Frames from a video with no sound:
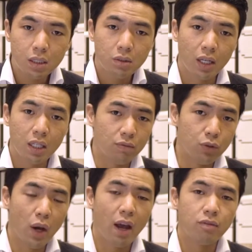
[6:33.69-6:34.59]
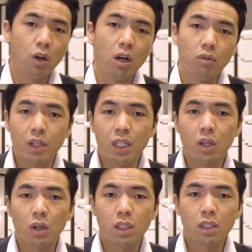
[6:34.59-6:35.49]
Right? If you have not already
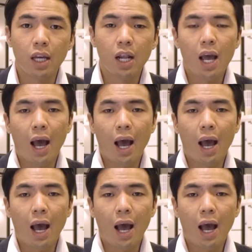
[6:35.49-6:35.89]
gotten that,